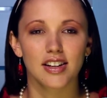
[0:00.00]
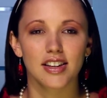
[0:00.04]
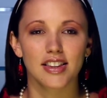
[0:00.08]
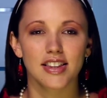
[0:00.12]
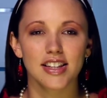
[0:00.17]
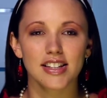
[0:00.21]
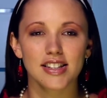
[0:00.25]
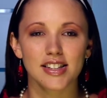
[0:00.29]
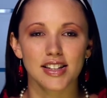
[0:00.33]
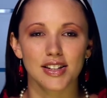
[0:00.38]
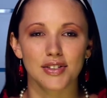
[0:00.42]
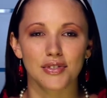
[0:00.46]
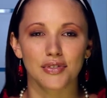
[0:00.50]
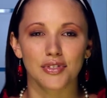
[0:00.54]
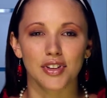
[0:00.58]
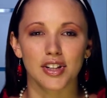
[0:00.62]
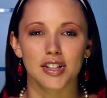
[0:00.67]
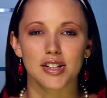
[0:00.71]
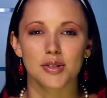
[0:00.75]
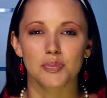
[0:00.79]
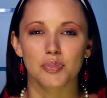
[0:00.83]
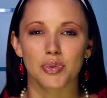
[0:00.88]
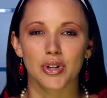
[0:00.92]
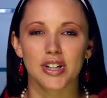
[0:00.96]
This
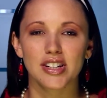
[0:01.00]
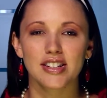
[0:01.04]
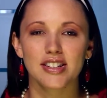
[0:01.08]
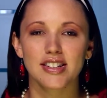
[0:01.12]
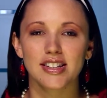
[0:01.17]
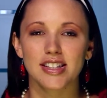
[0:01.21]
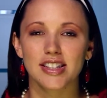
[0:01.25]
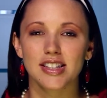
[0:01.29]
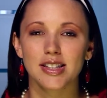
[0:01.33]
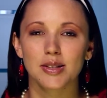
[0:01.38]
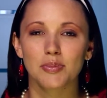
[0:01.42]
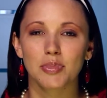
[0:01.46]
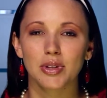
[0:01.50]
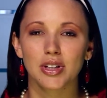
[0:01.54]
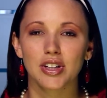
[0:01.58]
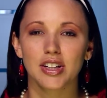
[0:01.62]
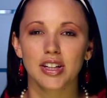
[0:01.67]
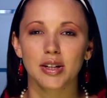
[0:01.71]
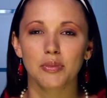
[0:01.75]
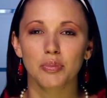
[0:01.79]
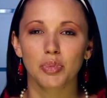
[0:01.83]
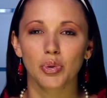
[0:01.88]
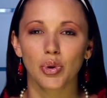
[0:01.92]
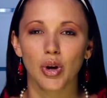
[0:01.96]
influx brings
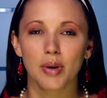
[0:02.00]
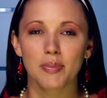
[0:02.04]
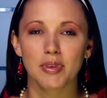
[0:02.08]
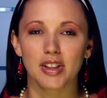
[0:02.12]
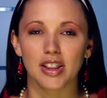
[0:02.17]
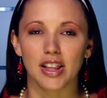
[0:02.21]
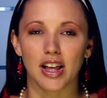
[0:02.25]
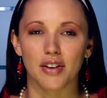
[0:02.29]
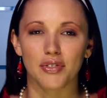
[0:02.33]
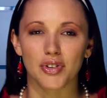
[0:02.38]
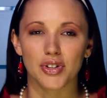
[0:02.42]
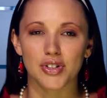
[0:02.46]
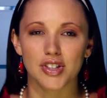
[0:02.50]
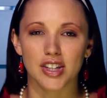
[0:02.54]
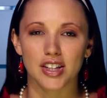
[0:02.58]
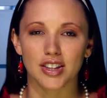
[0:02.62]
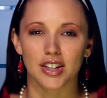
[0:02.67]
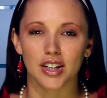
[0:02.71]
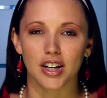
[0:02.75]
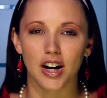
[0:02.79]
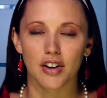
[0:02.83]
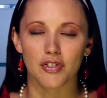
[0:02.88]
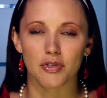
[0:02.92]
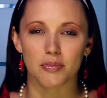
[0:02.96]
disability employment levels in
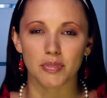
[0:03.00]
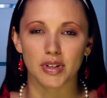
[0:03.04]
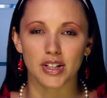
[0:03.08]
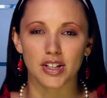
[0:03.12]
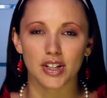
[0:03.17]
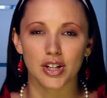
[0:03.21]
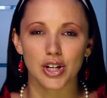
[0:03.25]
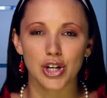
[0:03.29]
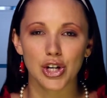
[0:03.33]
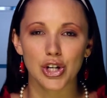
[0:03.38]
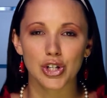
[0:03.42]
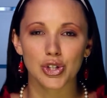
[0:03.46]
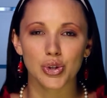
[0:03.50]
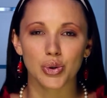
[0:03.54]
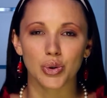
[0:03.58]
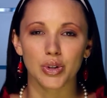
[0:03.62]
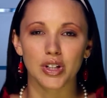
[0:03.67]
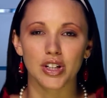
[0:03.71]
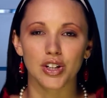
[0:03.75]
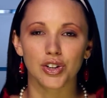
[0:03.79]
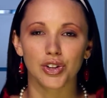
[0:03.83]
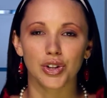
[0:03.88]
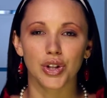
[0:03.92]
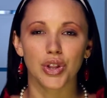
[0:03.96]
the government to a
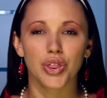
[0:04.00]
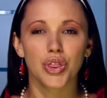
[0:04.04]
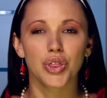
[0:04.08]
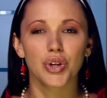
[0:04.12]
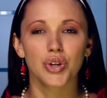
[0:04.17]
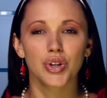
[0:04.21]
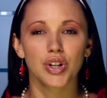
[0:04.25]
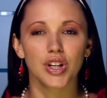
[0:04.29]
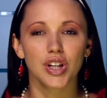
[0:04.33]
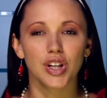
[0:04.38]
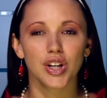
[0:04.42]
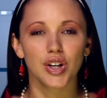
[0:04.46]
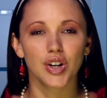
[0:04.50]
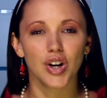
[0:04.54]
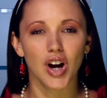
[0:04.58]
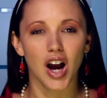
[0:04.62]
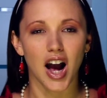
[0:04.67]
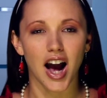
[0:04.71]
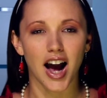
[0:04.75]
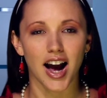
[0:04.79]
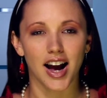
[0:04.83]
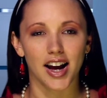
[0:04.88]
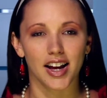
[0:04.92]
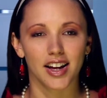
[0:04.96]
nearly 30-year
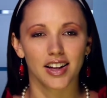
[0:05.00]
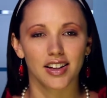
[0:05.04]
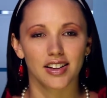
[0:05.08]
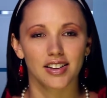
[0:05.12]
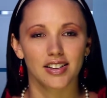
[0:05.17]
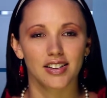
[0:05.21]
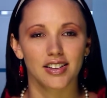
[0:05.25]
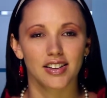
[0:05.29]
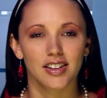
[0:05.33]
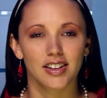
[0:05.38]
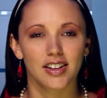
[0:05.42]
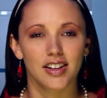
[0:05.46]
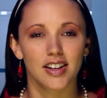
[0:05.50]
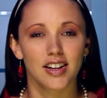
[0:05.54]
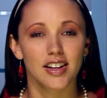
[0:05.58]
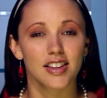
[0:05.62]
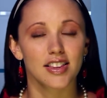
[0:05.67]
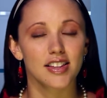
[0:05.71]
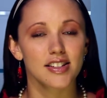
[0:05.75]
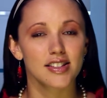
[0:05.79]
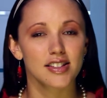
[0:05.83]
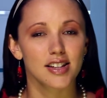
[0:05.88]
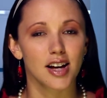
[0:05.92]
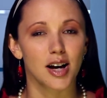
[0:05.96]
high.
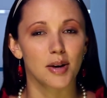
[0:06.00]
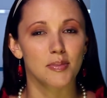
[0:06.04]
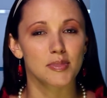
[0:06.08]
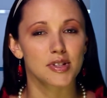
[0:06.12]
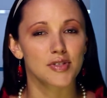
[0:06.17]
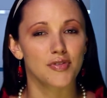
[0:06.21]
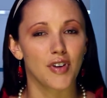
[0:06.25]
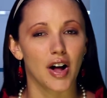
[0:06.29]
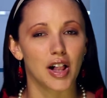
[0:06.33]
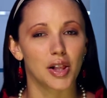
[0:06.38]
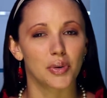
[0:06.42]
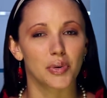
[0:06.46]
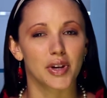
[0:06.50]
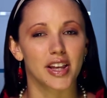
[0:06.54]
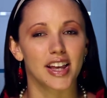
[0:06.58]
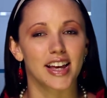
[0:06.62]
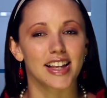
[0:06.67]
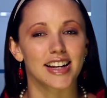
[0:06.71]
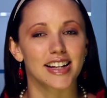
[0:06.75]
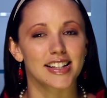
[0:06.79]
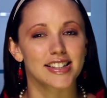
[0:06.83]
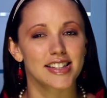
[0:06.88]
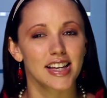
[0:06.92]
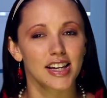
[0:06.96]
This comes following
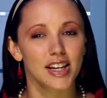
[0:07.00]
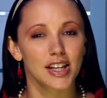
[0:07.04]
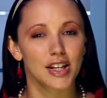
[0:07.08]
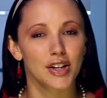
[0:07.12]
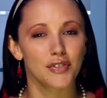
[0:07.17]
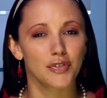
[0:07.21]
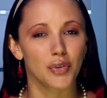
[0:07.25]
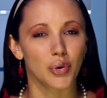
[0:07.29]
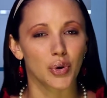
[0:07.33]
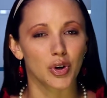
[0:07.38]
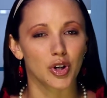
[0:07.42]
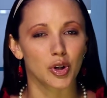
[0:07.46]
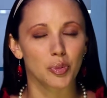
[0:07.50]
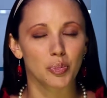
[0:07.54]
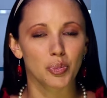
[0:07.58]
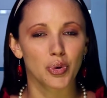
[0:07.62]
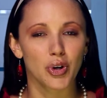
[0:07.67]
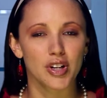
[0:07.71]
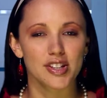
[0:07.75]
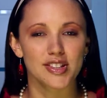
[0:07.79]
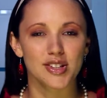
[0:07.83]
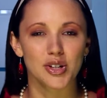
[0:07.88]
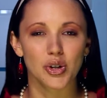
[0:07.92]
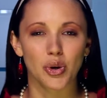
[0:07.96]
an executive order
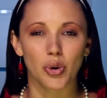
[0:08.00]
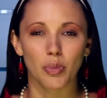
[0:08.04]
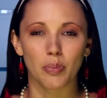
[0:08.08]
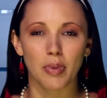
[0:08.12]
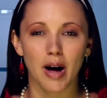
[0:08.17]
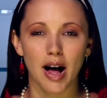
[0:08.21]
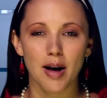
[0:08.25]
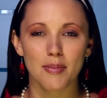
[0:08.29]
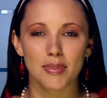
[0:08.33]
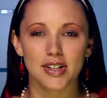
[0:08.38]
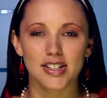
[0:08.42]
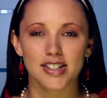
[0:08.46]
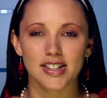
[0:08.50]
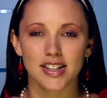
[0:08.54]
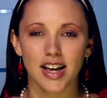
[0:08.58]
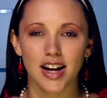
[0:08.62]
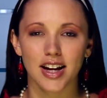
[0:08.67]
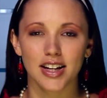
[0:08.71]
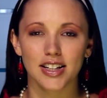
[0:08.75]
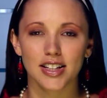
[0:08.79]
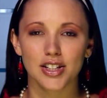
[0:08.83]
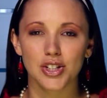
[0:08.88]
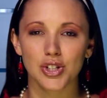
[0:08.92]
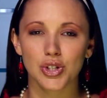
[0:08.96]
President Obama
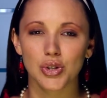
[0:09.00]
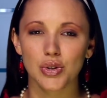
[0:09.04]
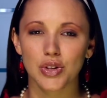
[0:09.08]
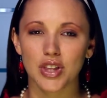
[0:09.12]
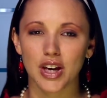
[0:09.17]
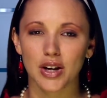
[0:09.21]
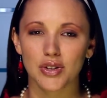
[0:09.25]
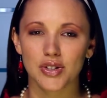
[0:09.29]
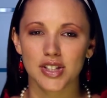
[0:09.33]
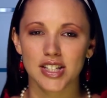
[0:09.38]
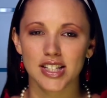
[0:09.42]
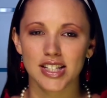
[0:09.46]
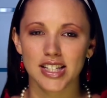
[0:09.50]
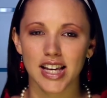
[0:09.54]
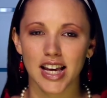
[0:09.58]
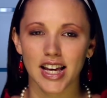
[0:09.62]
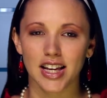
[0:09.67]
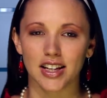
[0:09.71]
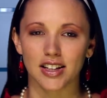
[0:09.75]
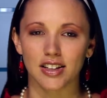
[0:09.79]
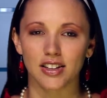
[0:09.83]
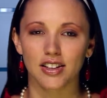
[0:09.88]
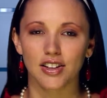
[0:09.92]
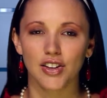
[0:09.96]
signed in
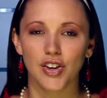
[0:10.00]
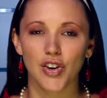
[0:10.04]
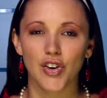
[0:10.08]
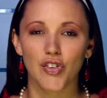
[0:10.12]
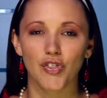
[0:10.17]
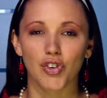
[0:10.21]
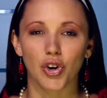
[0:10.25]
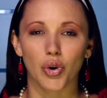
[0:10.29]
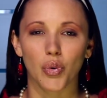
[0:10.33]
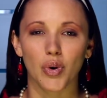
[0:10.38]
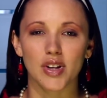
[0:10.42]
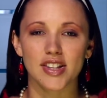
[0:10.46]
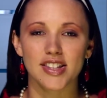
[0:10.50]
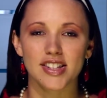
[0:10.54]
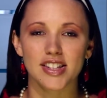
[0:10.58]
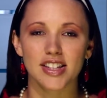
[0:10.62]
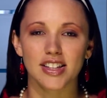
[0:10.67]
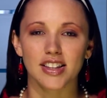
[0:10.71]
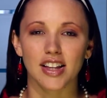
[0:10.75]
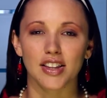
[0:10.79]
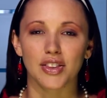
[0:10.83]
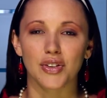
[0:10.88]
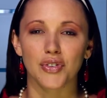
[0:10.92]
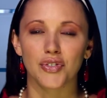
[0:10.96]
2010,
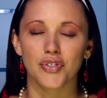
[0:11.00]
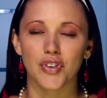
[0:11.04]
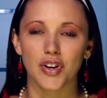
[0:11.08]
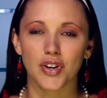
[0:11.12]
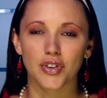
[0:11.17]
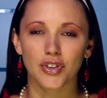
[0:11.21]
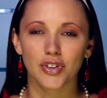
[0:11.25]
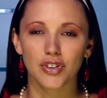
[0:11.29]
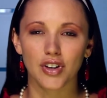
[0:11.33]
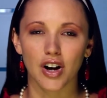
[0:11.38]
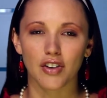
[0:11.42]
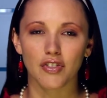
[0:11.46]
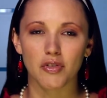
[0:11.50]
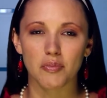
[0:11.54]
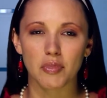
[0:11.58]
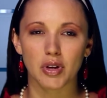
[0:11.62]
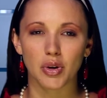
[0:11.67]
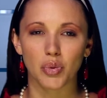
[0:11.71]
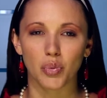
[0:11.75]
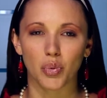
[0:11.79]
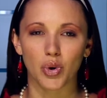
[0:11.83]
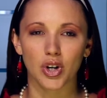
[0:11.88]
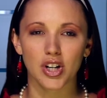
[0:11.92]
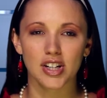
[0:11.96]
requesting that the federal
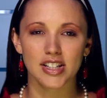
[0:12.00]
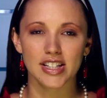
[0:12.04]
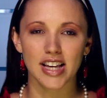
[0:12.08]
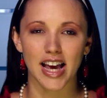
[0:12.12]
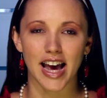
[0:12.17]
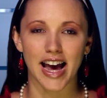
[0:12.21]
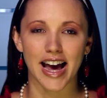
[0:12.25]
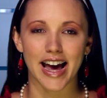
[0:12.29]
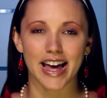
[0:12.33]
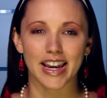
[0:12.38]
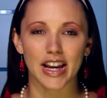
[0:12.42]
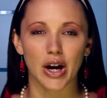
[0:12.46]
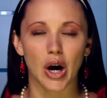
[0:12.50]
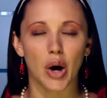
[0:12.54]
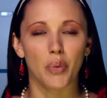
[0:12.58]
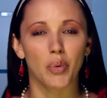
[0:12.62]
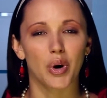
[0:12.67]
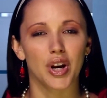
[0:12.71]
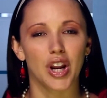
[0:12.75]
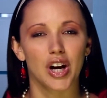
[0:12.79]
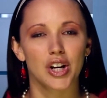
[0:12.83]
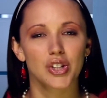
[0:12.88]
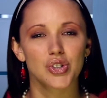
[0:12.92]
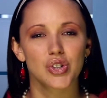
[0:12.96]
government work to add
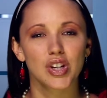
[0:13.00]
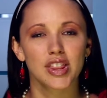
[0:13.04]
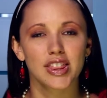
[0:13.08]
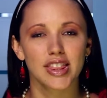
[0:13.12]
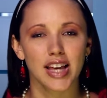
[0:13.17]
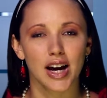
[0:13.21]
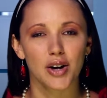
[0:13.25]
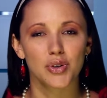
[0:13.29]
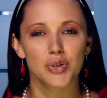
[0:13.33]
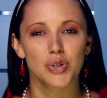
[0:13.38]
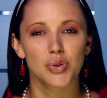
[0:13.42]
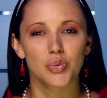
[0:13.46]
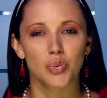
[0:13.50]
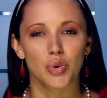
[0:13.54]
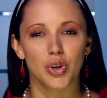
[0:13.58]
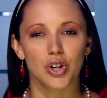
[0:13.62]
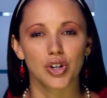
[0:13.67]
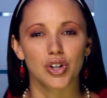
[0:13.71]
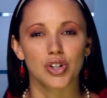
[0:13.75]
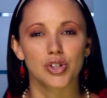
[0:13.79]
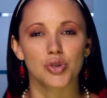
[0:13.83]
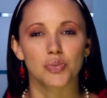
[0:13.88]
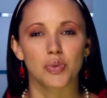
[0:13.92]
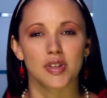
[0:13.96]
100,000
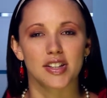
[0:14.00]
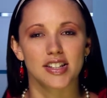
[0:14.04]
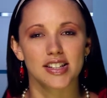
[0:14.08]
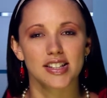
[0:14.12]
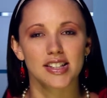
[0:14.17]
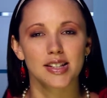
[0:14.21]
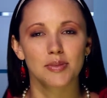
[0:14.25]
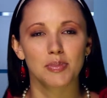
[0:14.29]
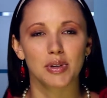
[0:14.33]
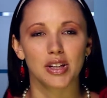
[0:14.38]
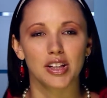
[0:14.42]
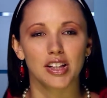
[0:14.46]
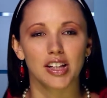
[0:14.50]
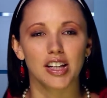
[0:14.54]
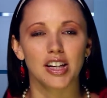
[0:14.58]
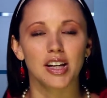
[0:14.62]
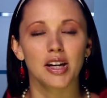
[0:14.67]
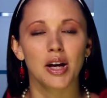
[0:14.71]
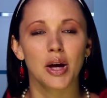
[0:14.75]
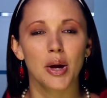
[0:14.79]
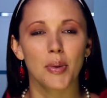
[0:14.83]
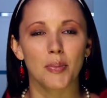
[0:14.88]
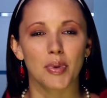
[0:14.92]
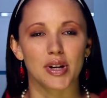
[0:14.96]
workers with disability
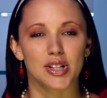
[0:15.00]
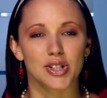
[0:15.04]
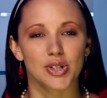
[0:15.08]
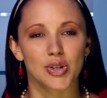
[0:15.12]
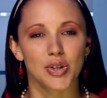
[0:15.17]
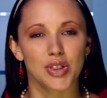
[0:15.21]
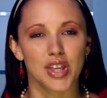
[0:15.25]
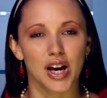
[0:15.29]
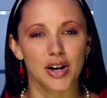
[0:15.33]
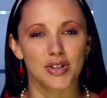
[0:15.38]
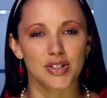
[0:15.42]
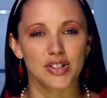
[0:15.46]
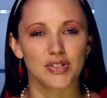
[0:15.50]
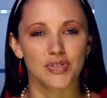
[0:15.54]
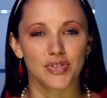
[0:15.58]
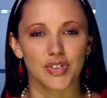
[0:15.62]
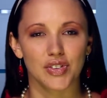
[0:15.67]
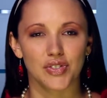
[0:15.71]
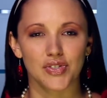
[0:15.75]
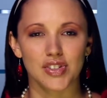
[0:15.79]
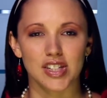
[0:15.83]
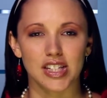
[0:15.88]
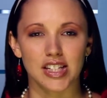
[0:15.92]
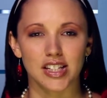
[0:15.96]
by
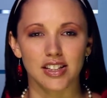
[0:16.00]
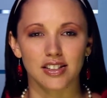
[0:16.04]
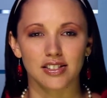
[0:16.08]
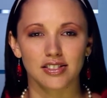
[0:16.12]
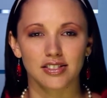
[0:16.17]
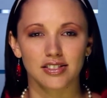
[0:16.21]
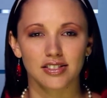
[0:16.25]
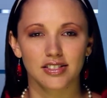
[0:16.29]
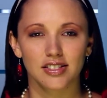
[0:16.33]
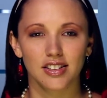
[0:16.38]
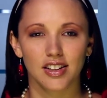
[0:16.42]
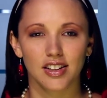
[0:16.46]
2015.